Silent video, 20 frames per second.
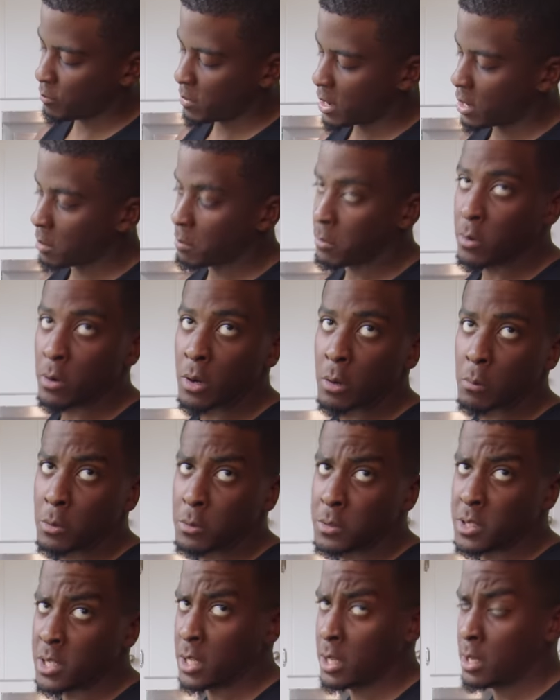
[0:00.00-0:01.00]
my morning
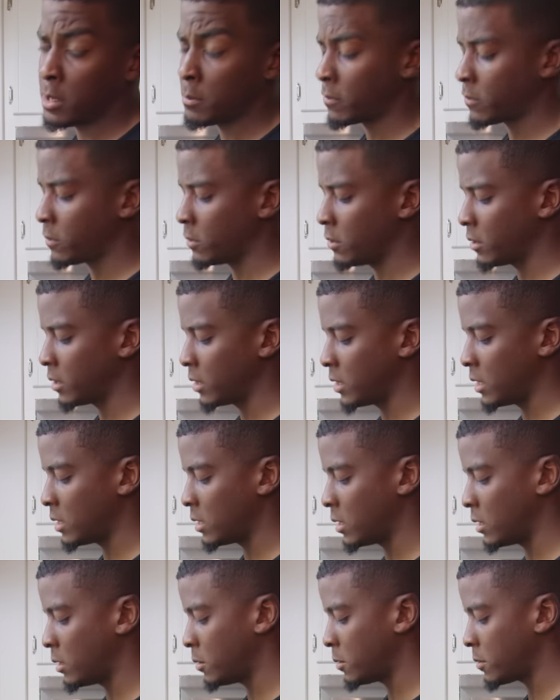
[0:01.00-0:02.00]
routine for
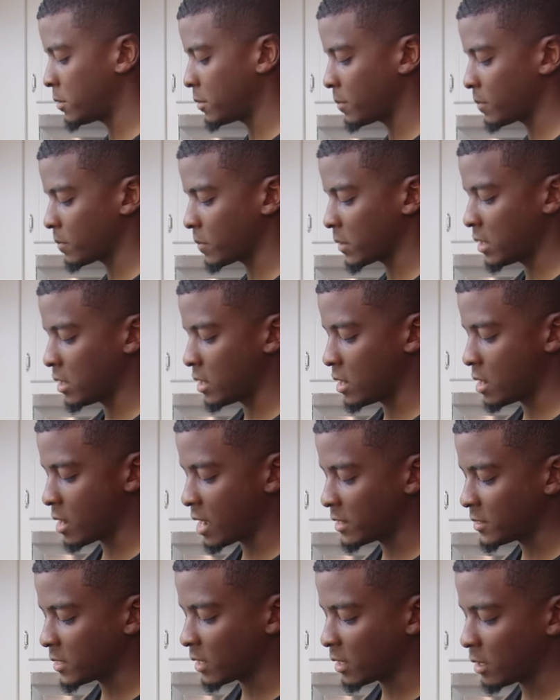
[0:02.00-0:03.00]
gut health.
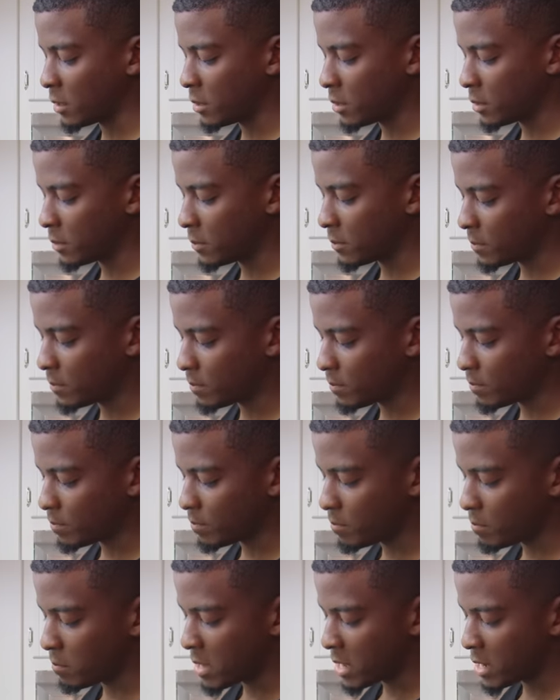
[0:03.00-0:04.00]
I take a
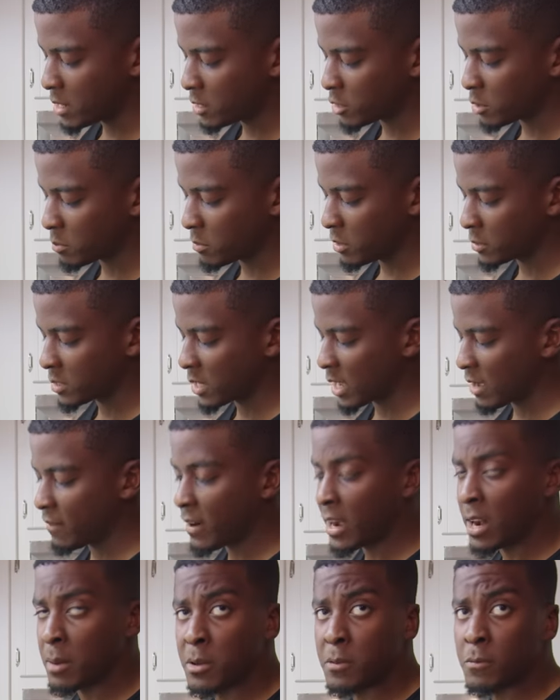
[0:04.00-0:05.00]
men's
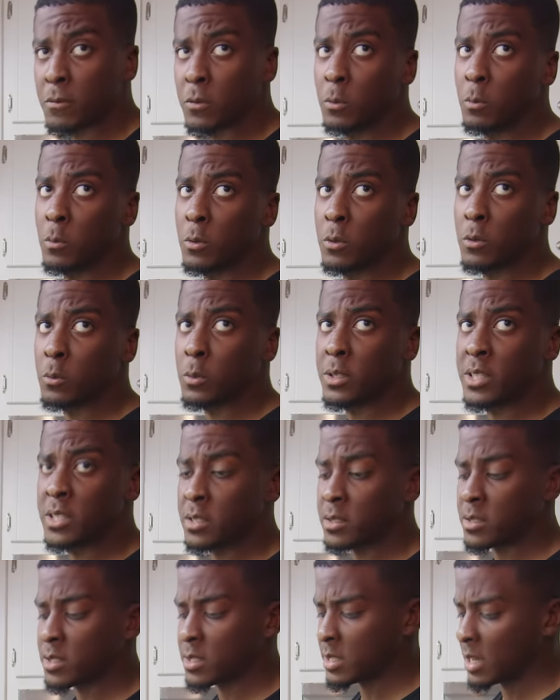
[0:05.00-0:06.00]
multivitamin for
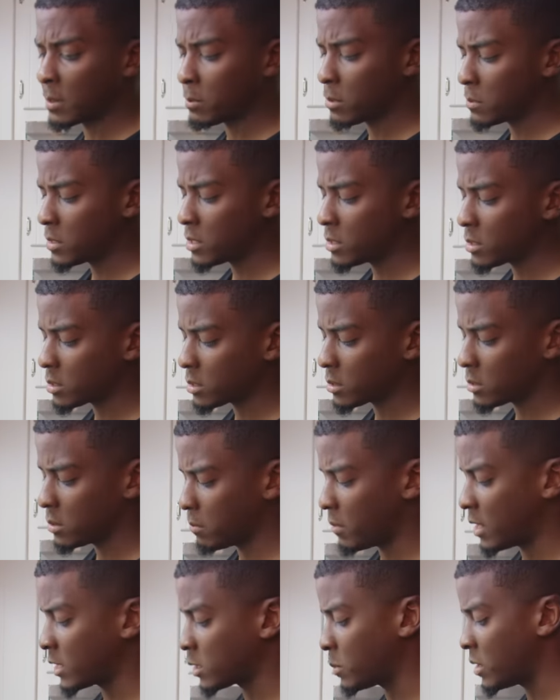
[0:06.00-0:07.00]
101 supplements,
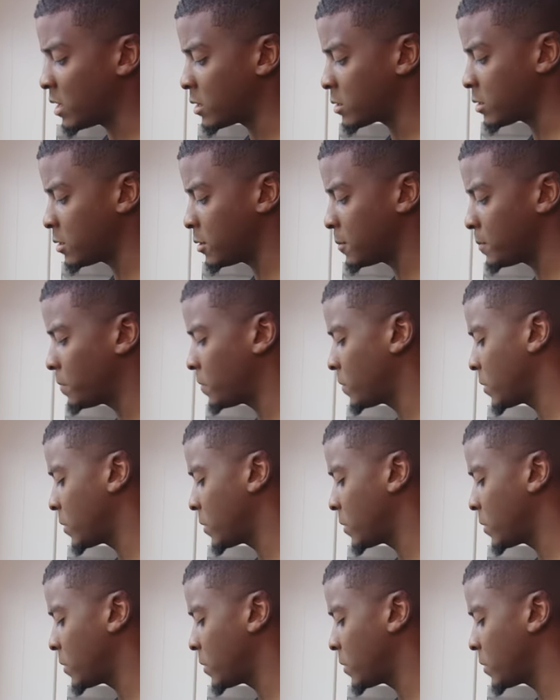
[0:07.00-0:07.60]
my sponsor.